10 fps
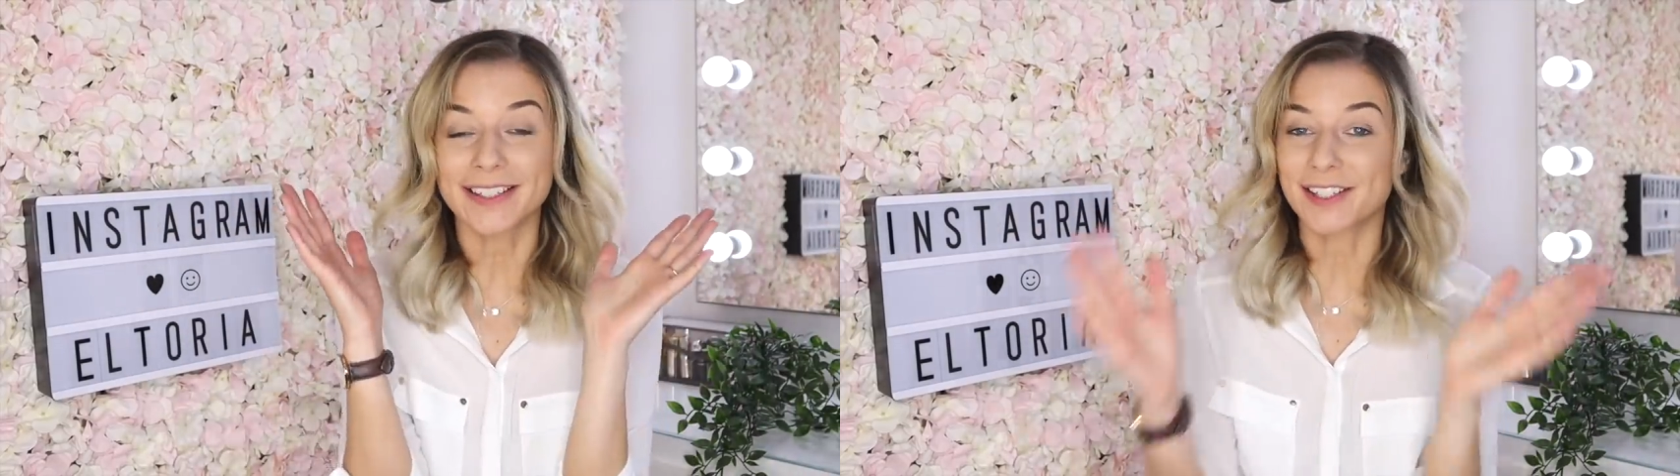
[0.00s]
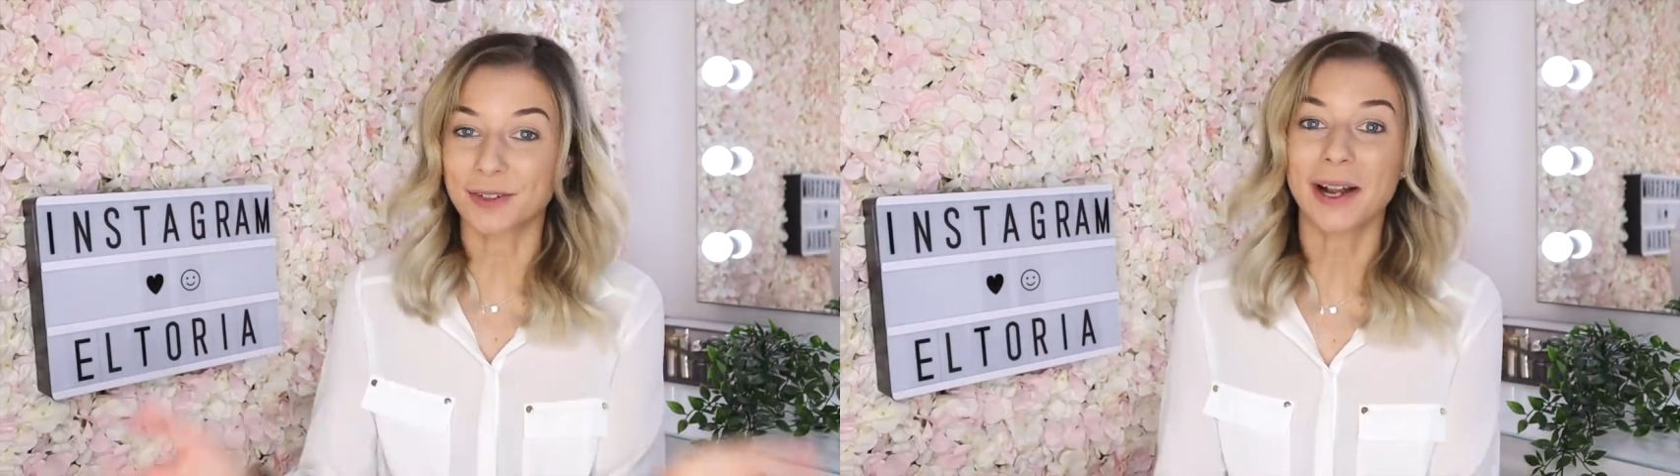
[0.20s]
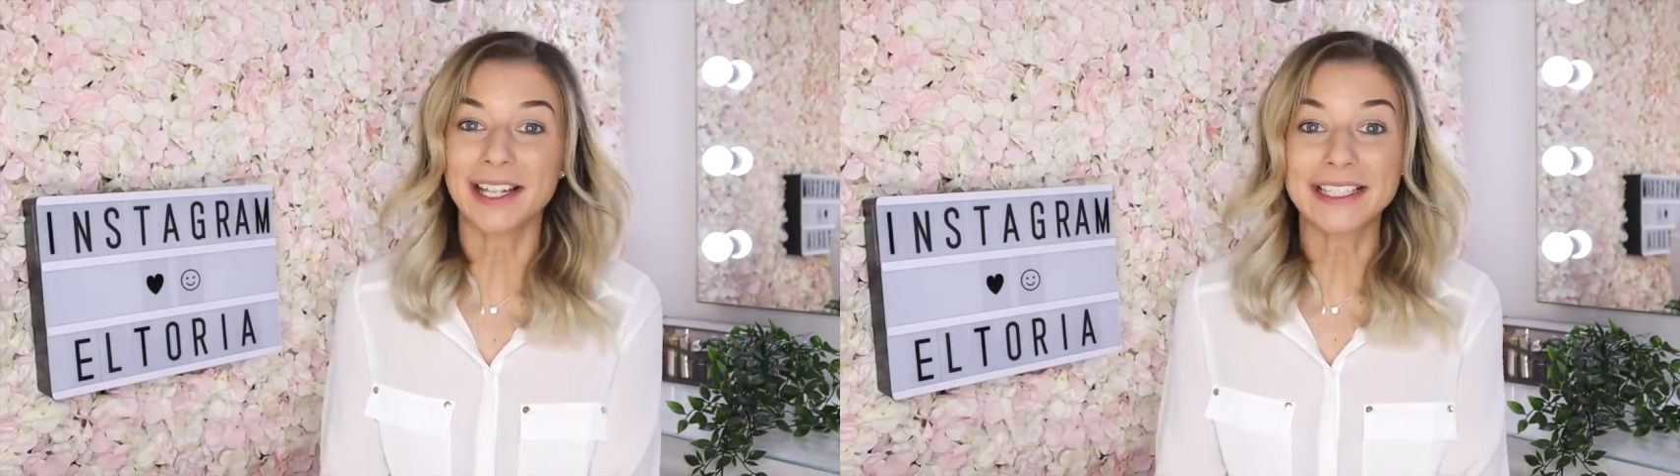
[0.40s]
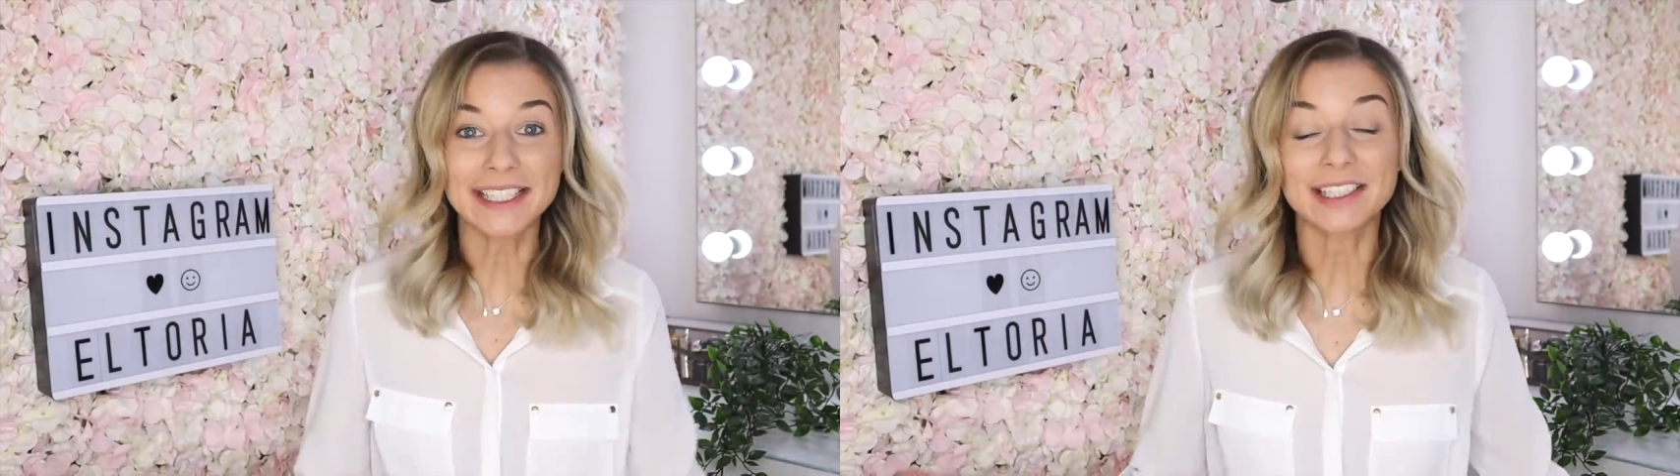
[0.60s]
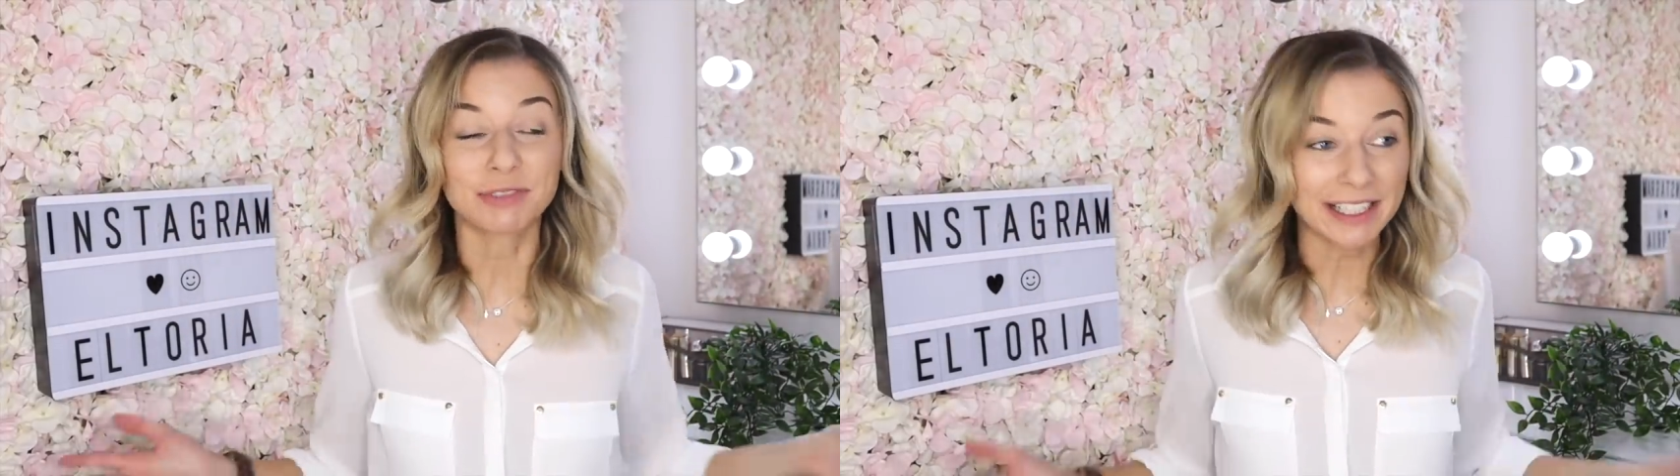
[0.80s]
Zoella
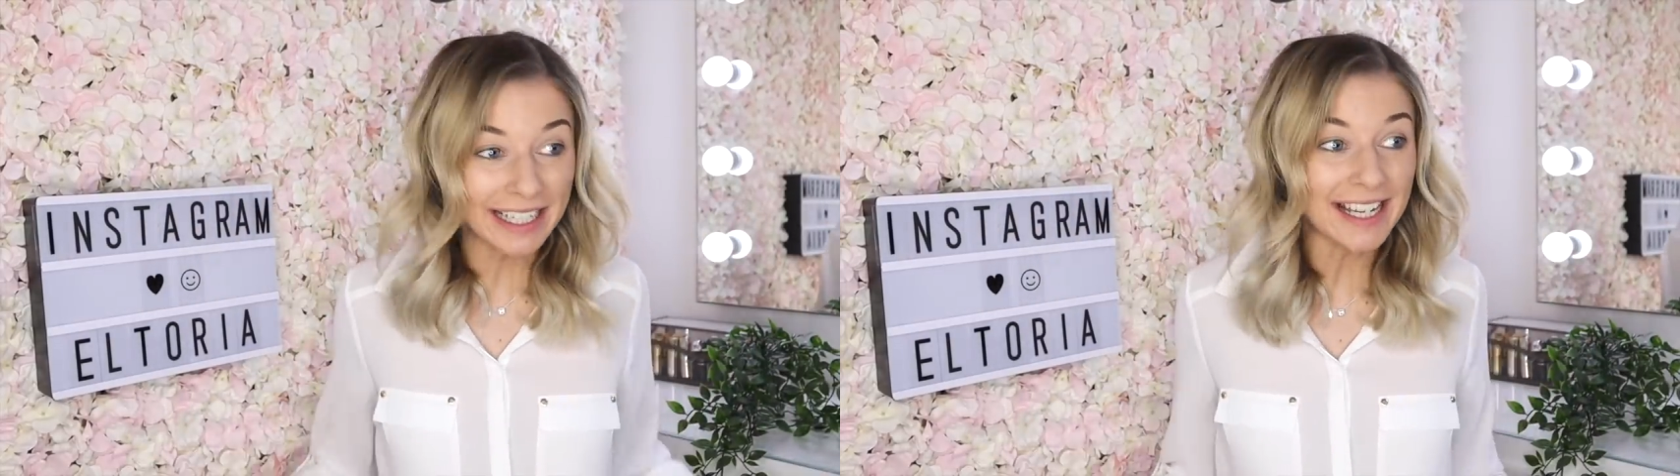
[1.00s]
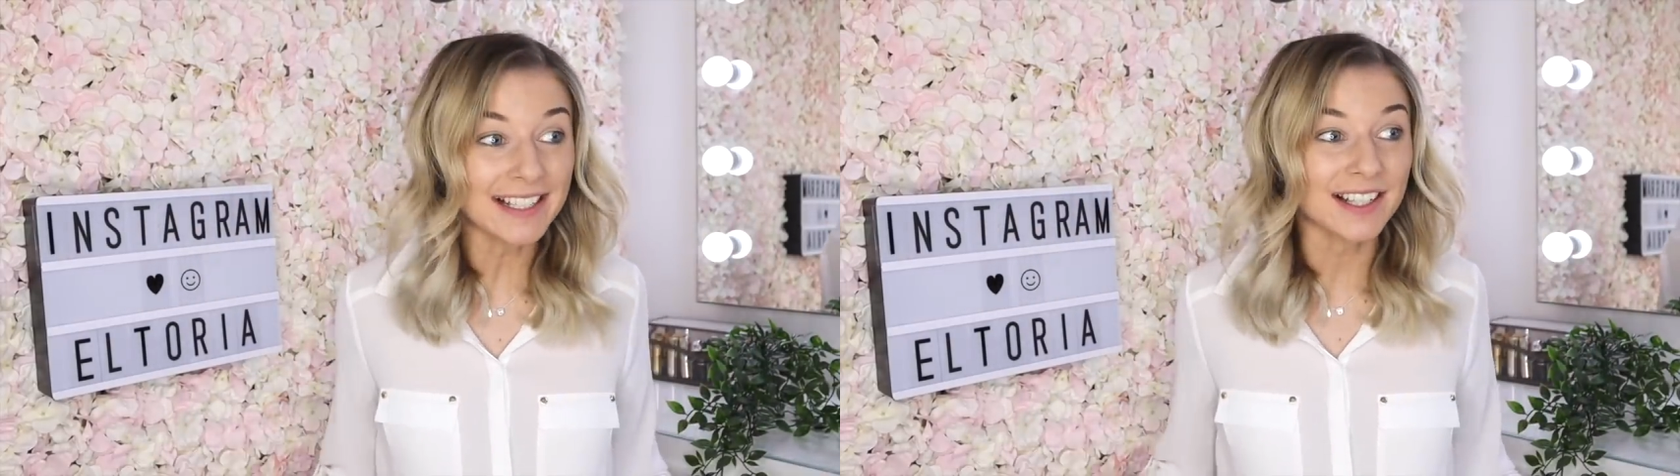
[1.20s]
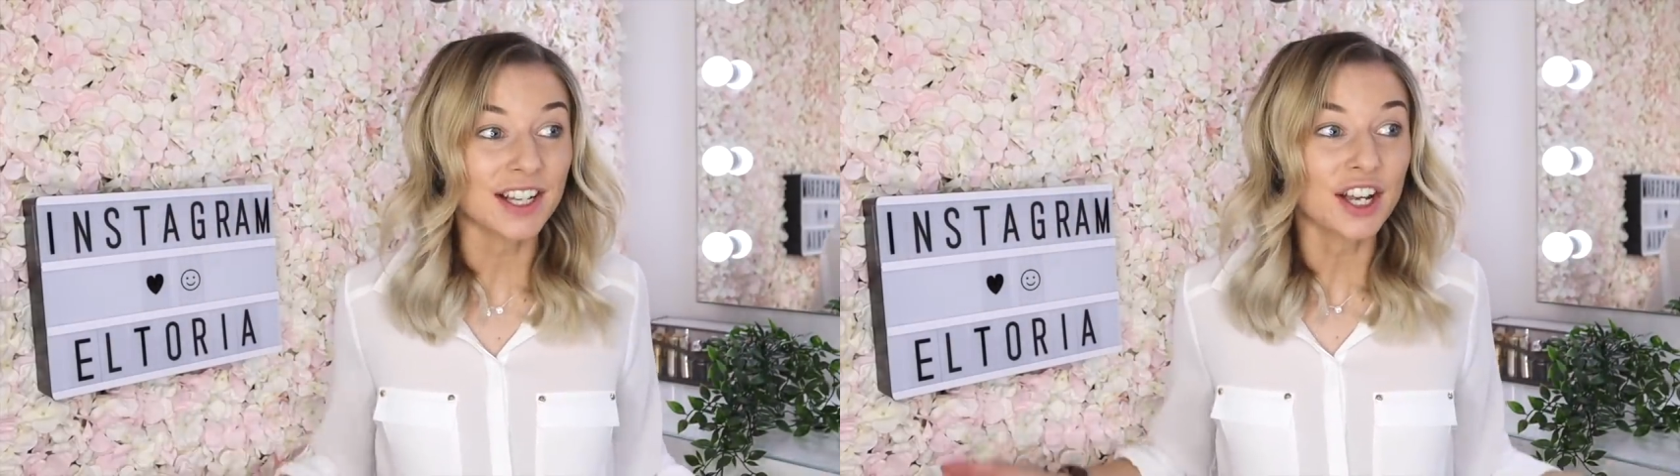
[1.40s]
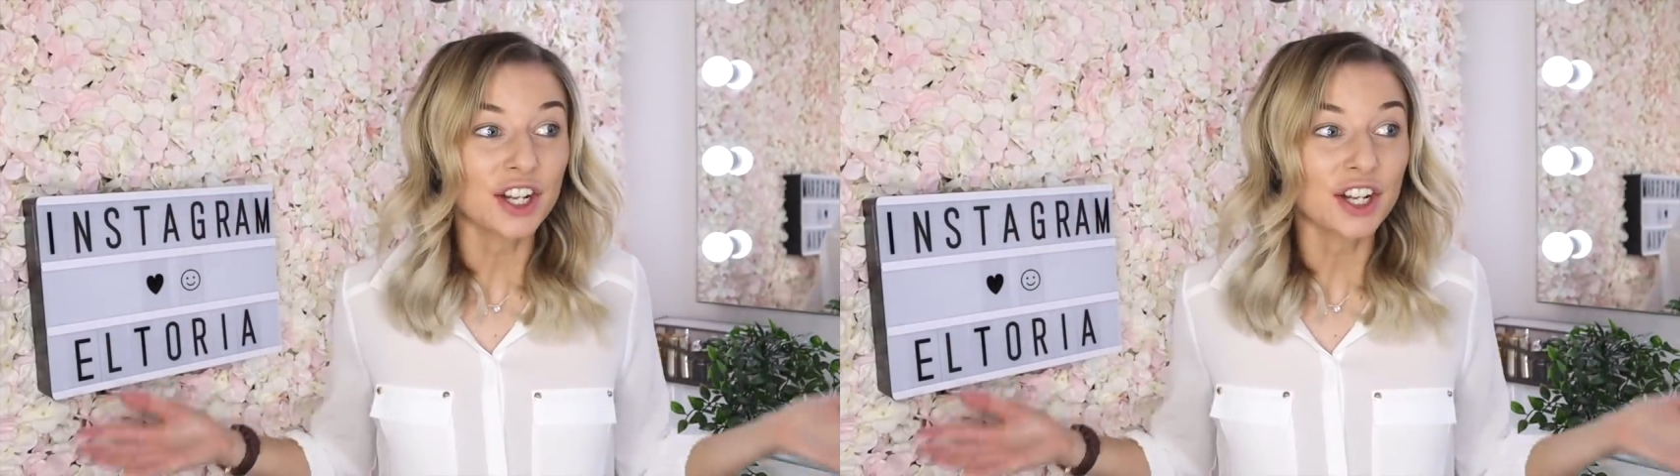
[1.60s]
did release